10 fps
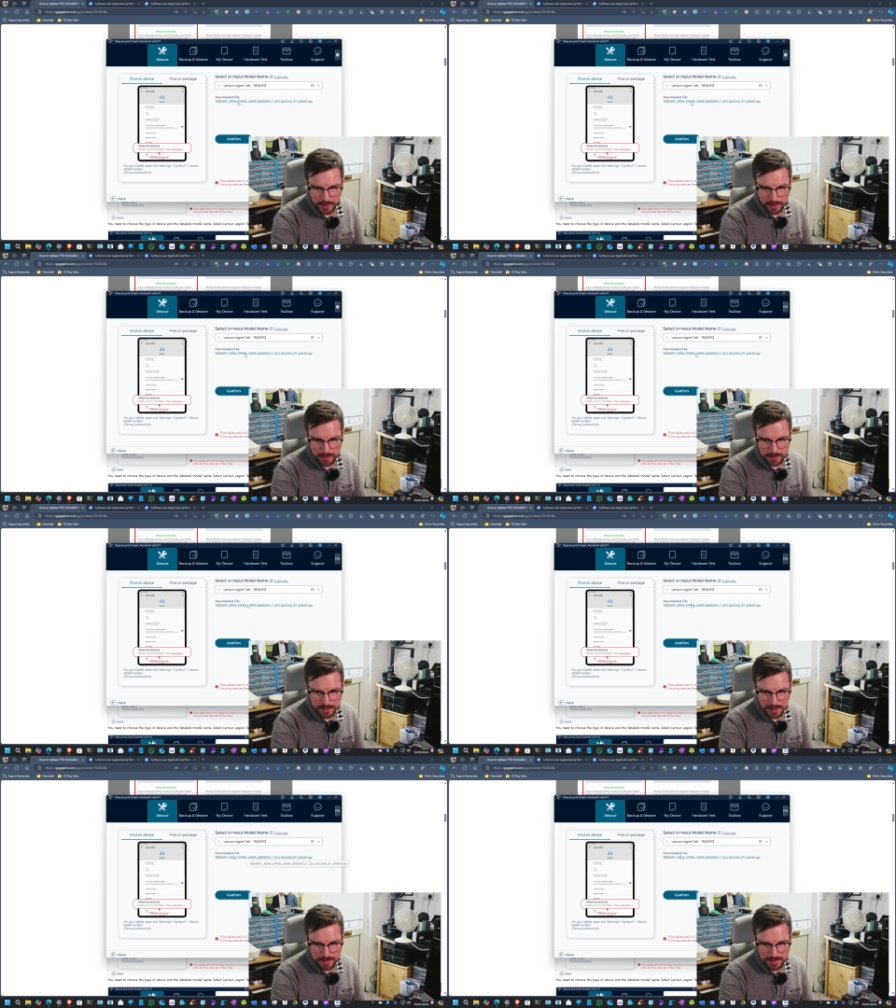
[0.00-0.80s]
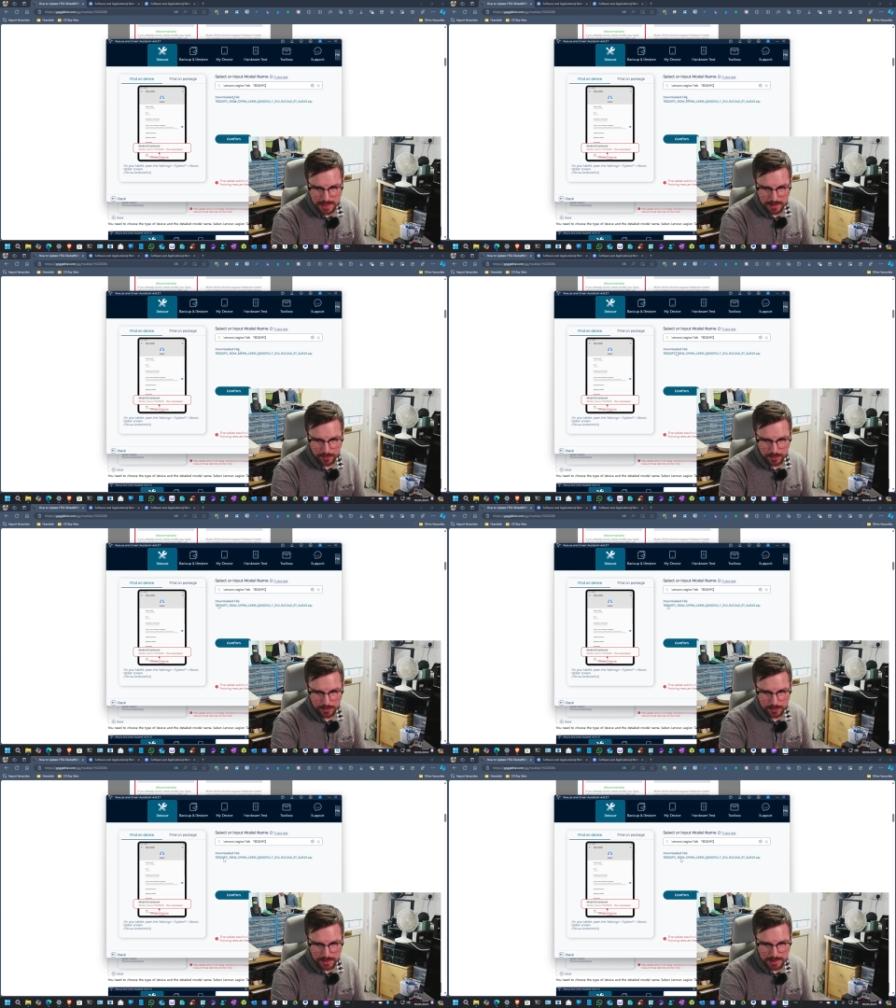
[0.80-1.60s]
and it says
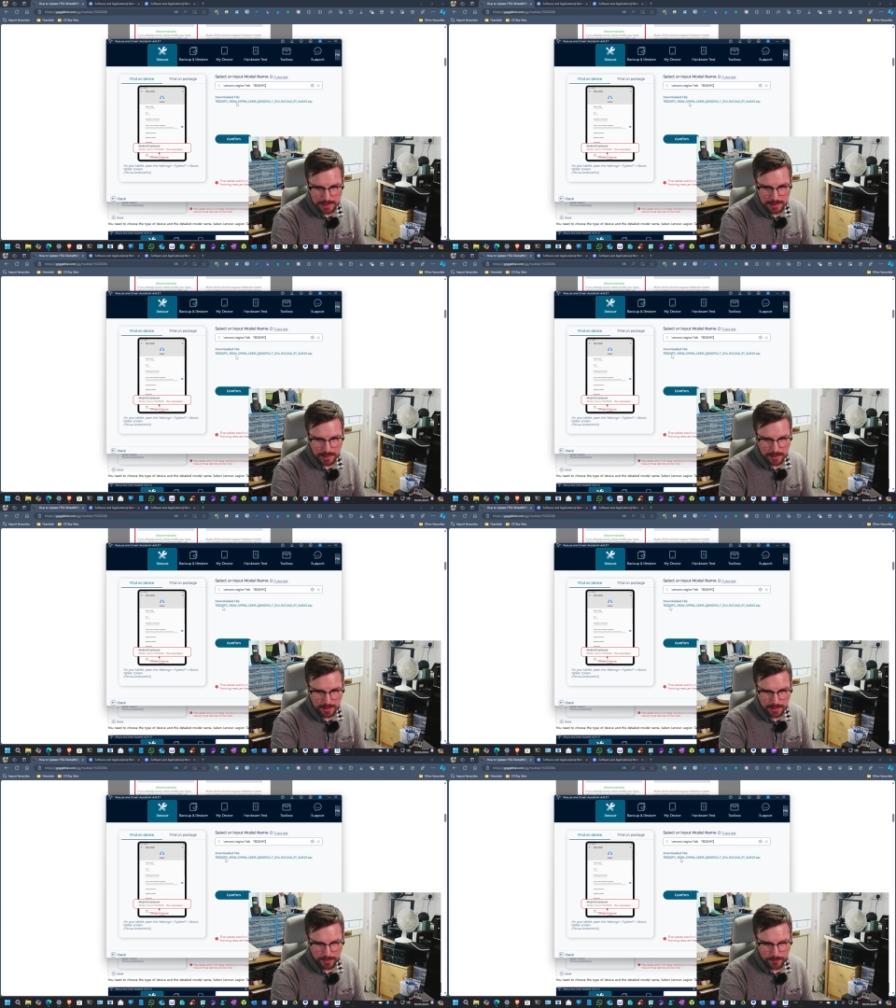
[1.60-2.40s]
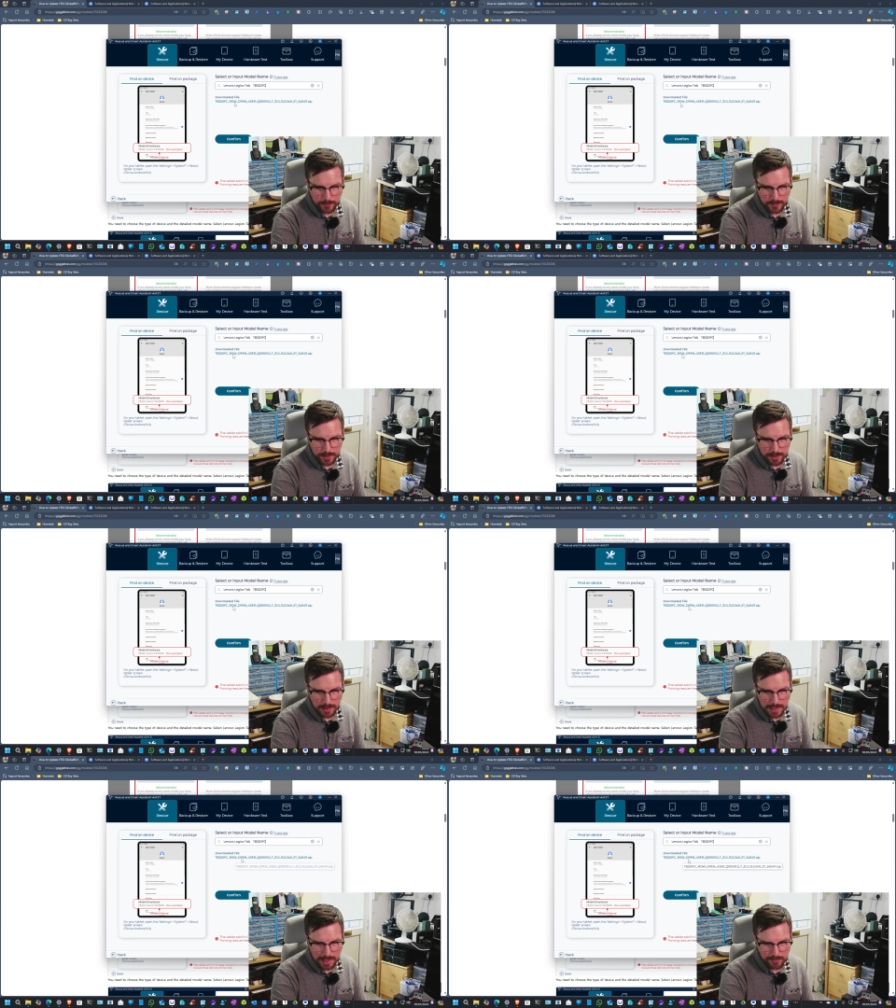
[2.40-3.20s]
download the um,
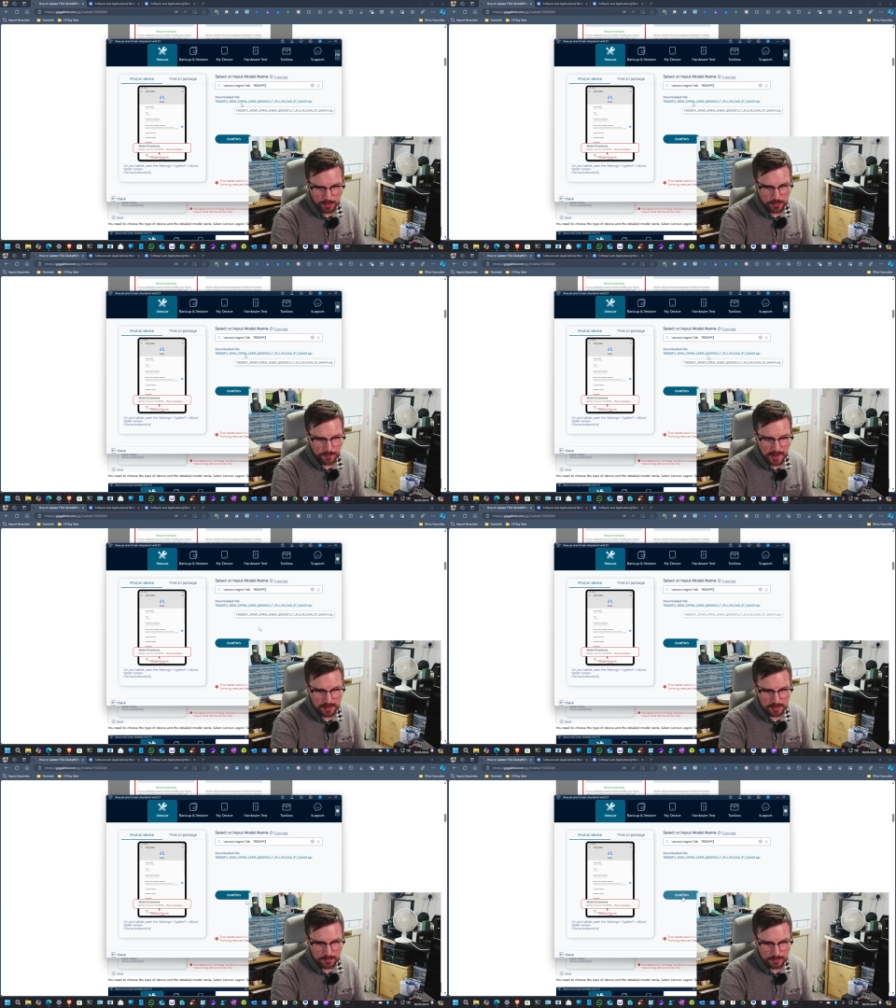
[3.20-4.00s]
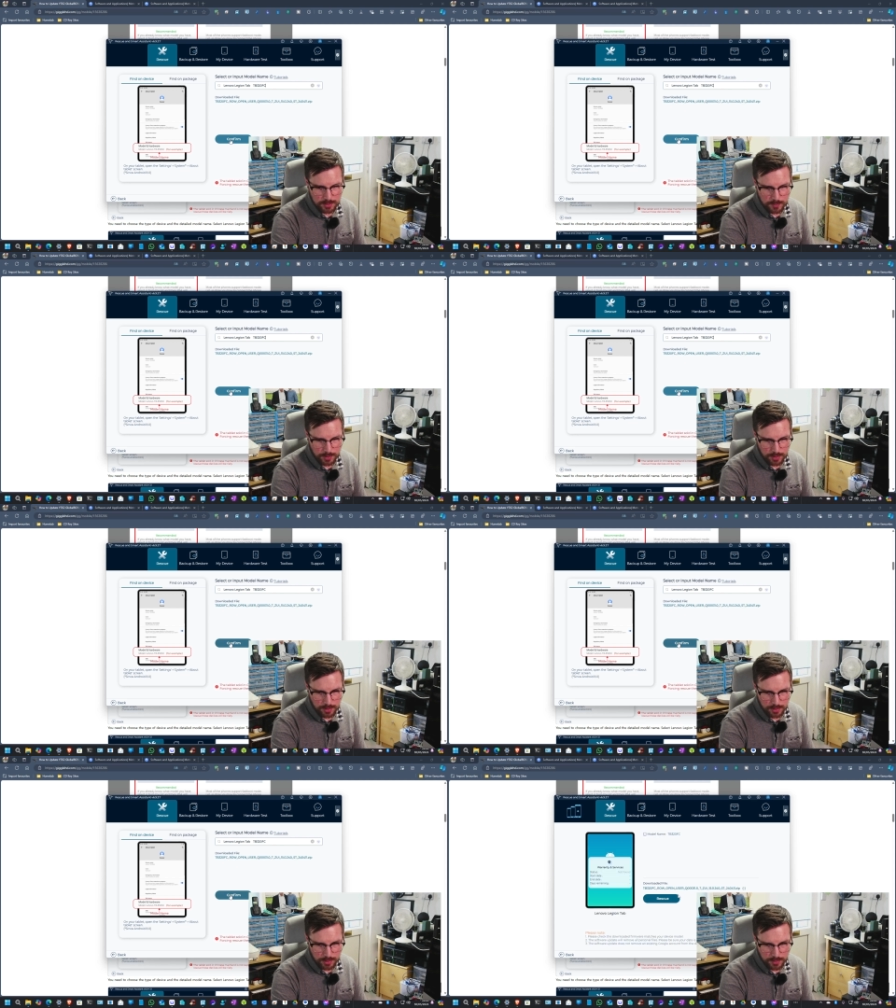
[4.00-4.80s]
RO file. So we're going to
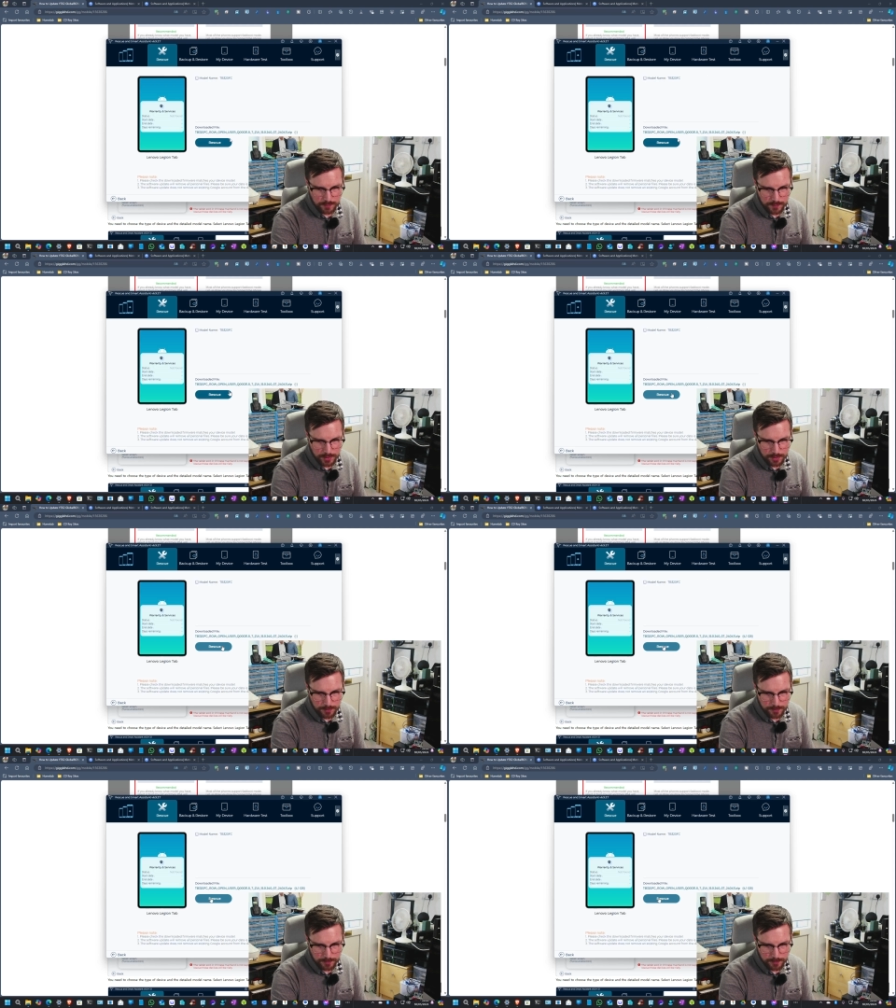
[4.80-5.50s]
go confirm.